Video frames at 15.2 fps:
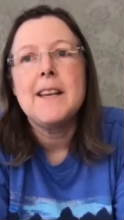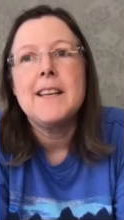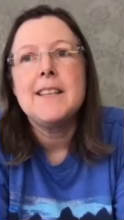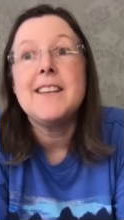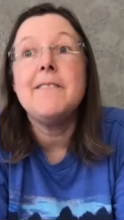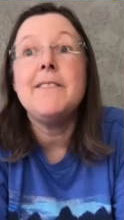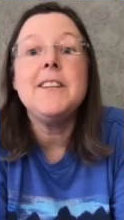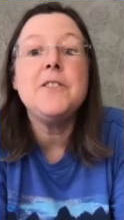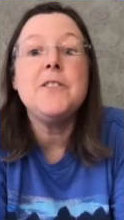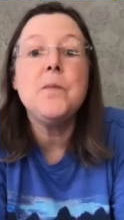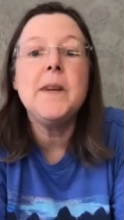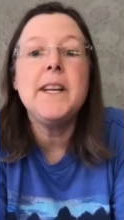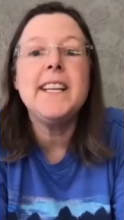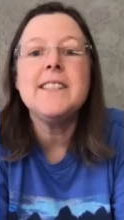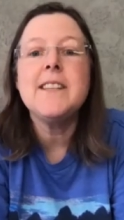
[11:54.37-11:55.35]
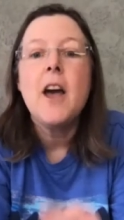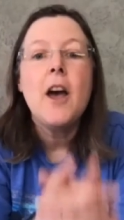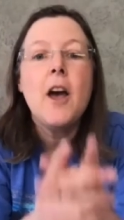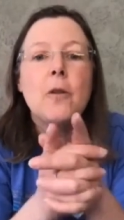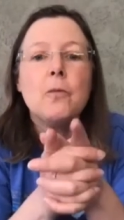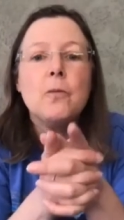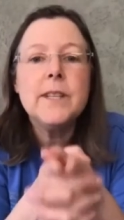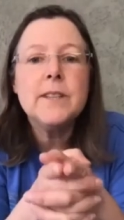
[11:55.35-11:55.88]
72 minutes,
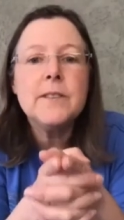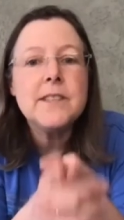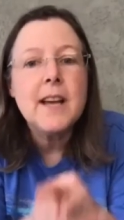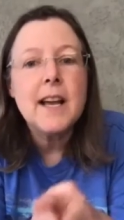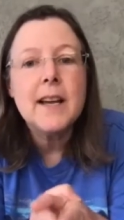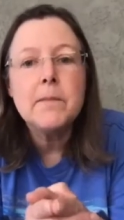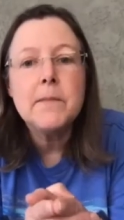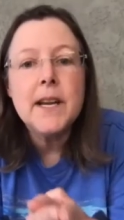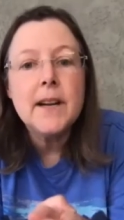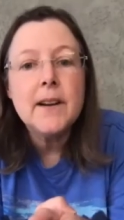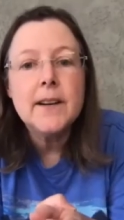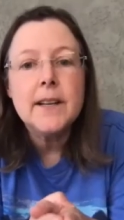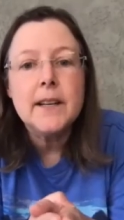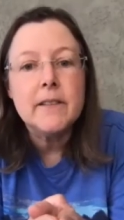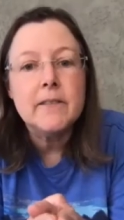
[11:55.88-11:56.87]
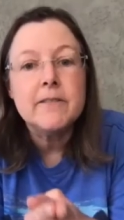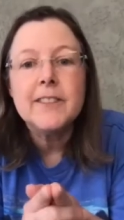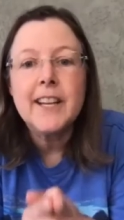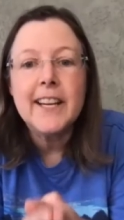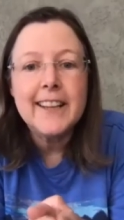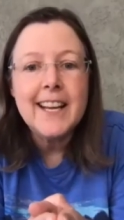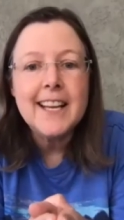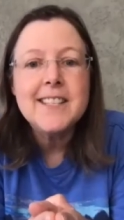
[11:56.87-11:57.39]
real-time narrative.
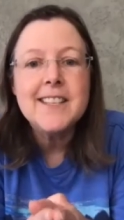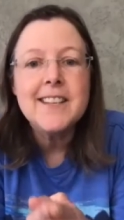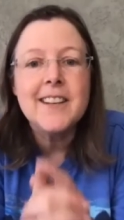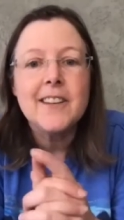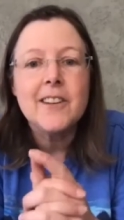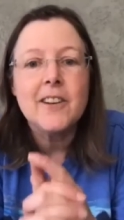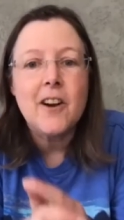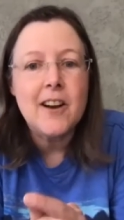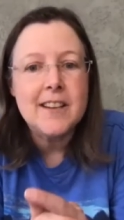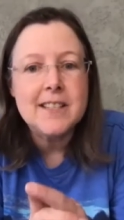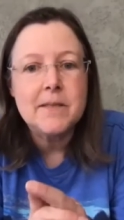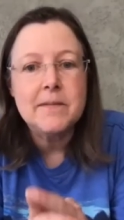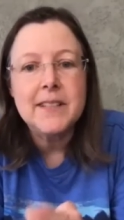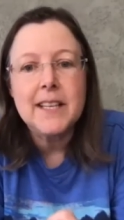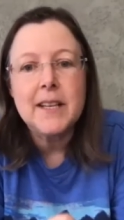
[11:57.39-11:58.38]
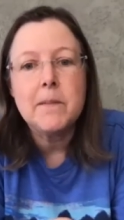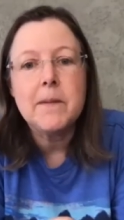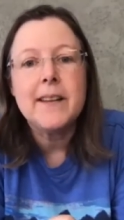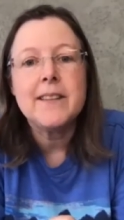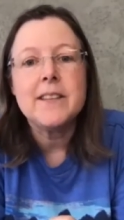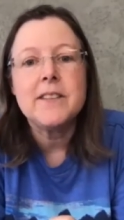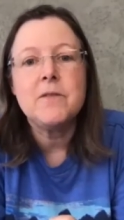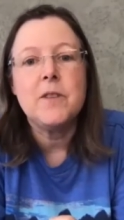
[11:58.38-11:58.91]
Like that's another awesome thing
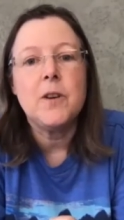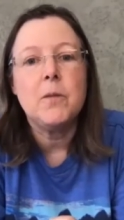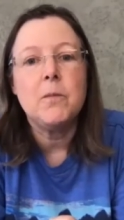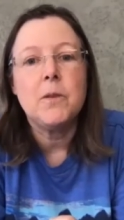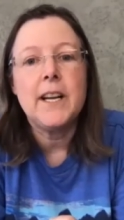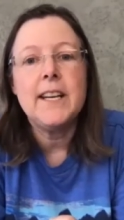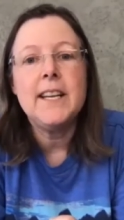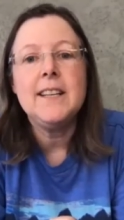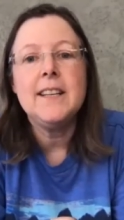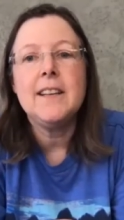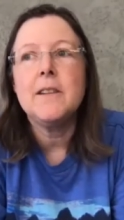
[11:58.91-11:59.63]
about this film, right?